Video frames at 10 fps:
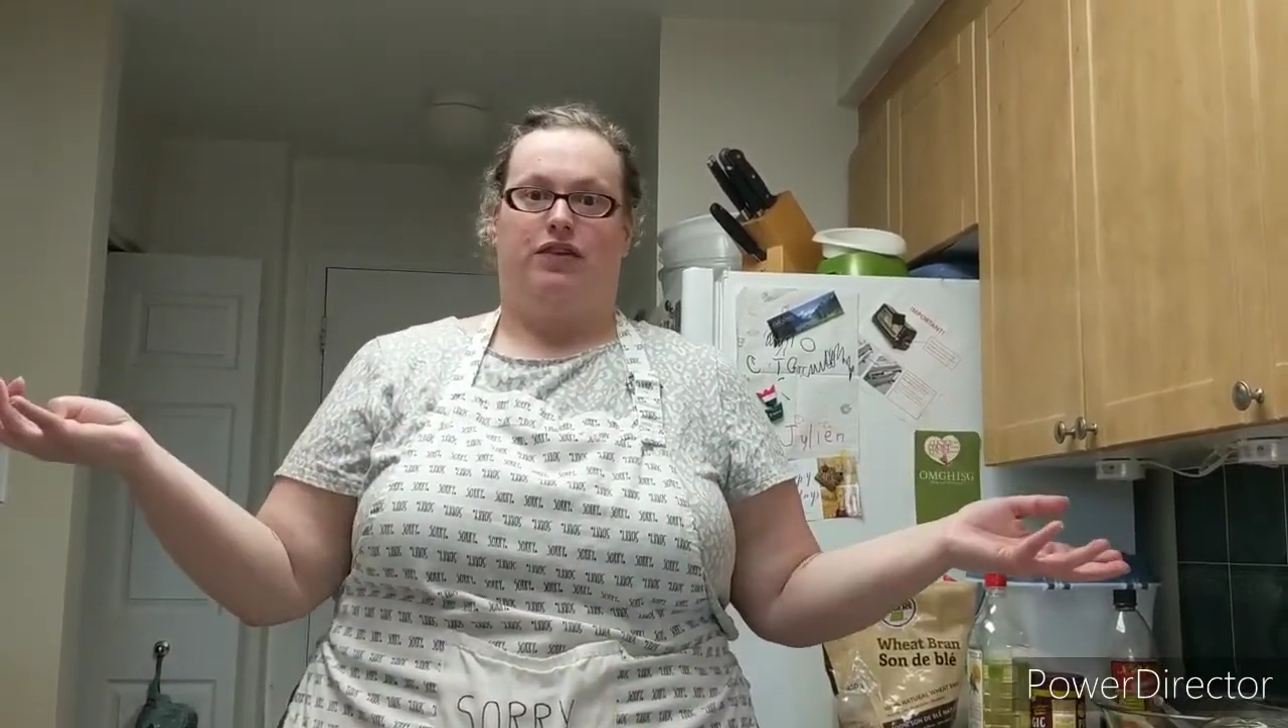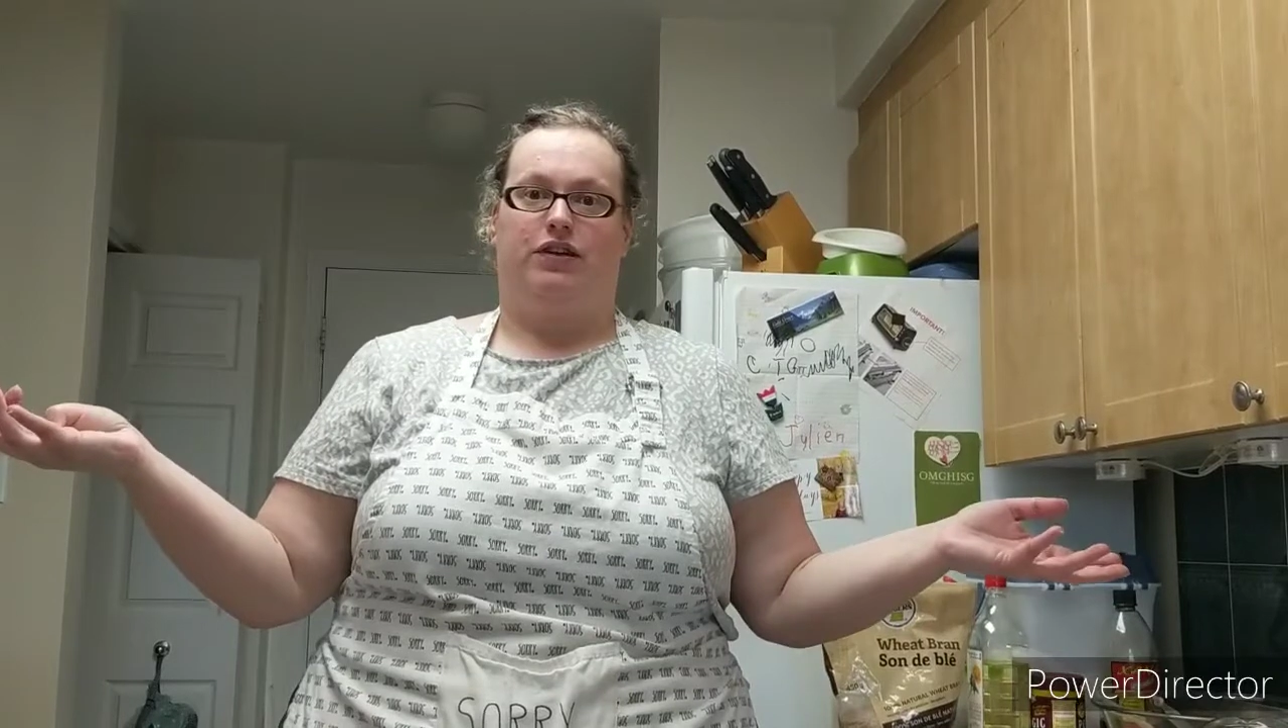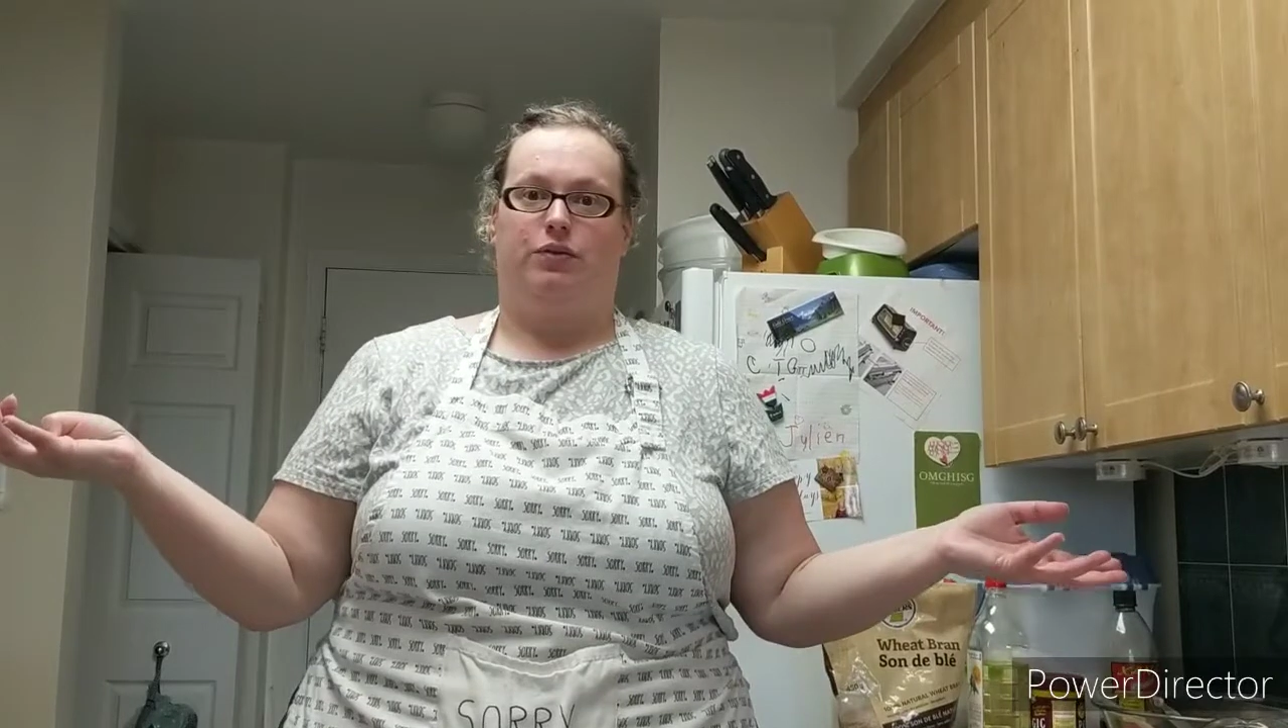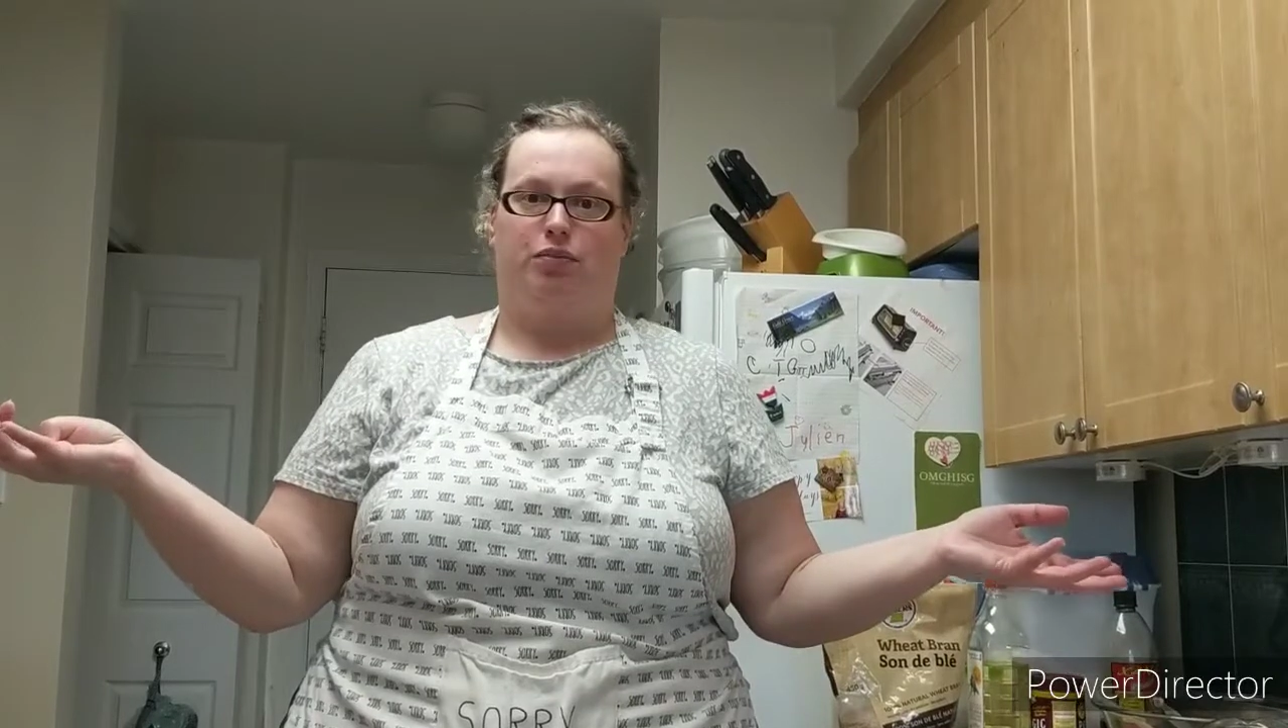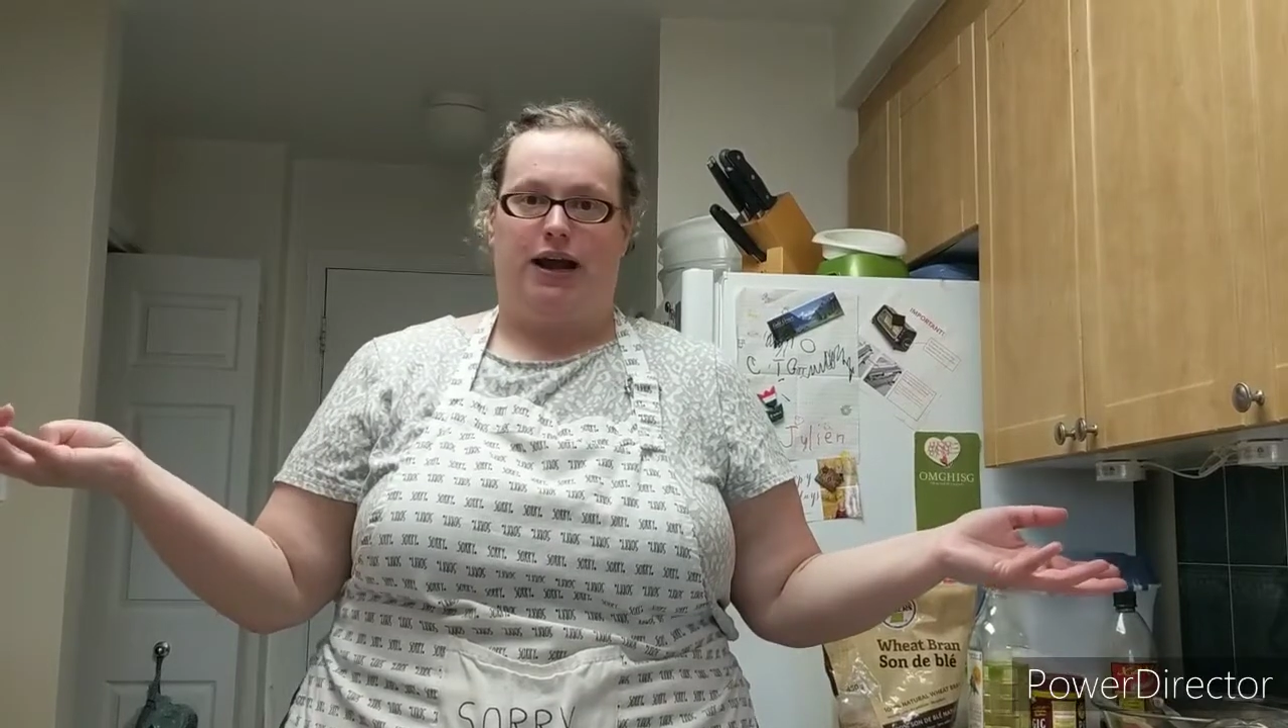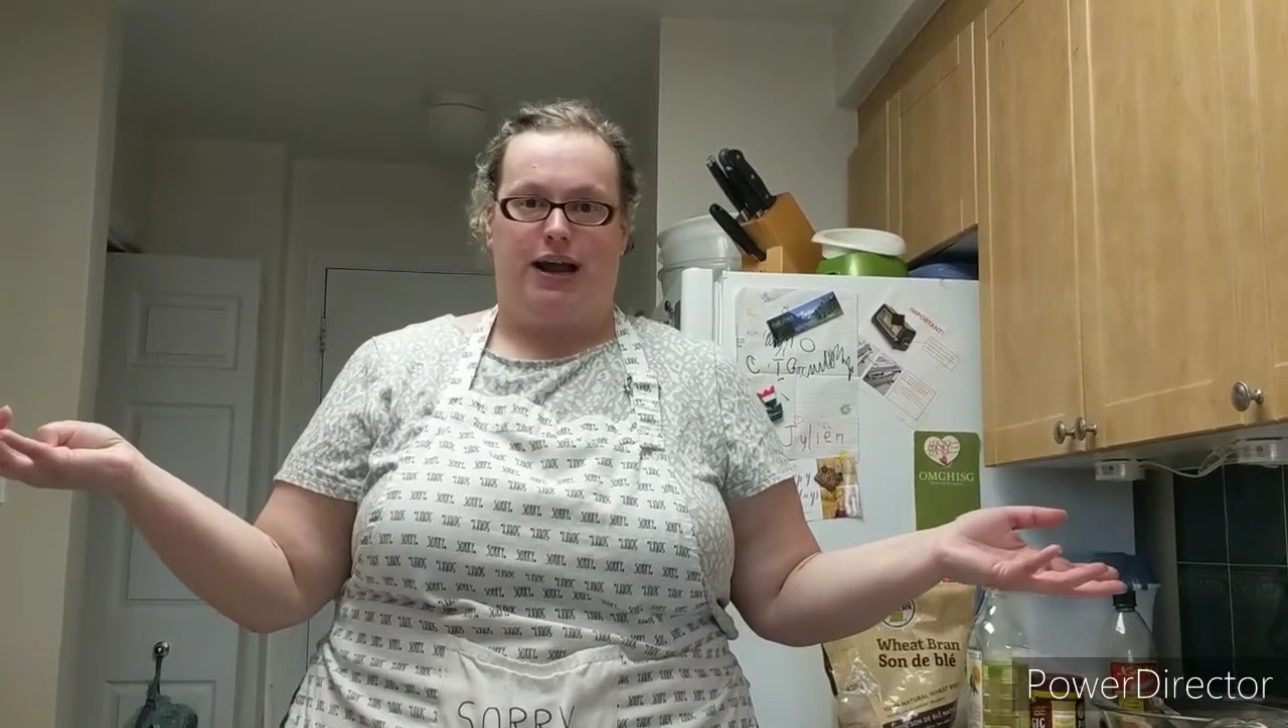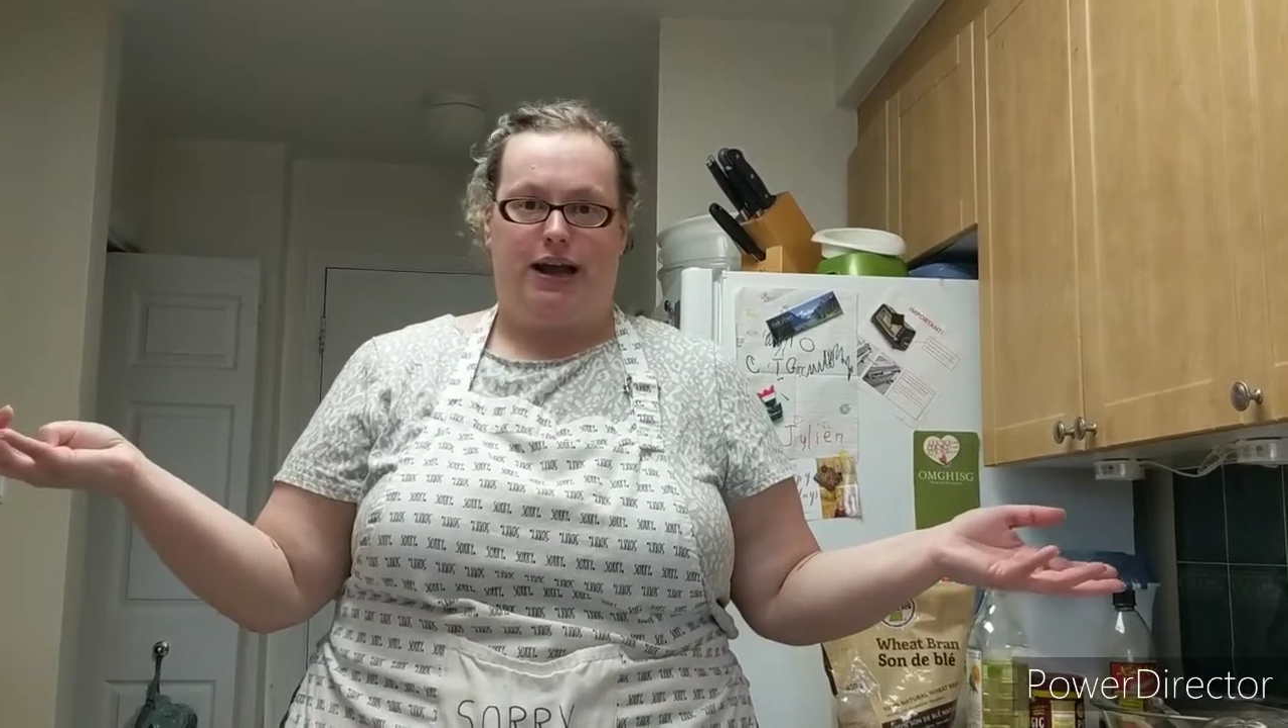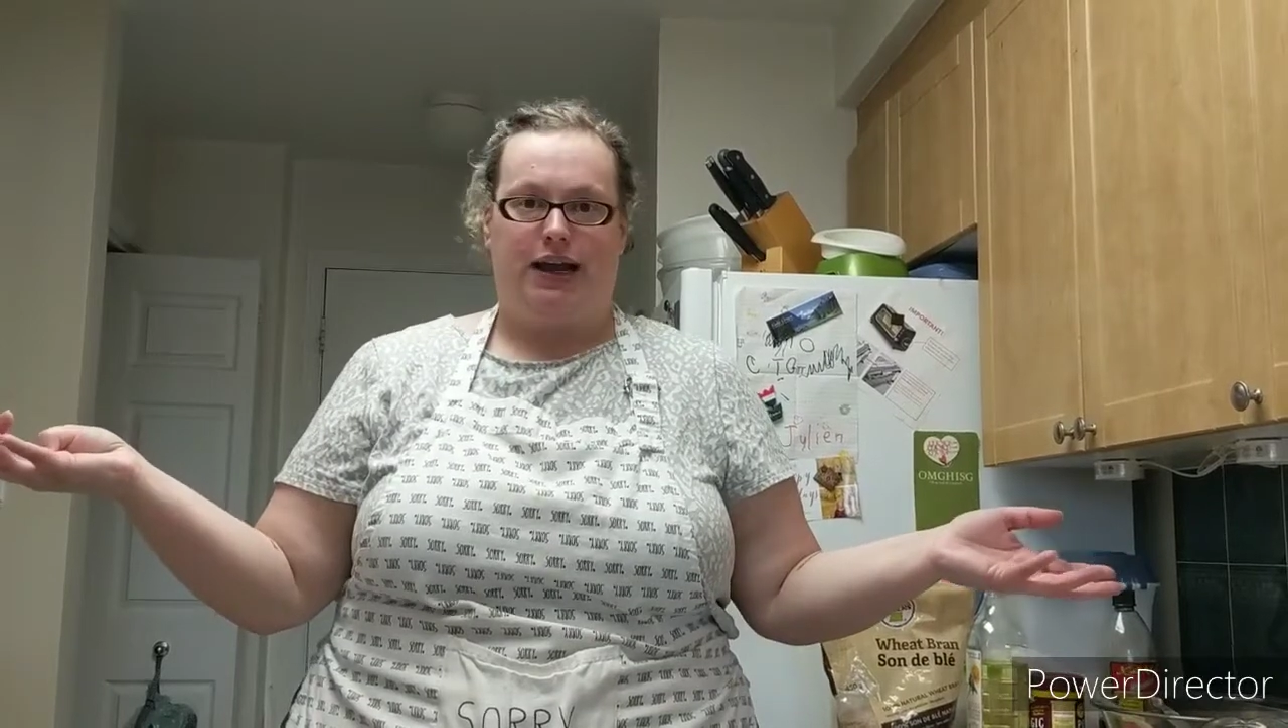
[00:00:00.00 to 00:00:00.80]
with bran in it.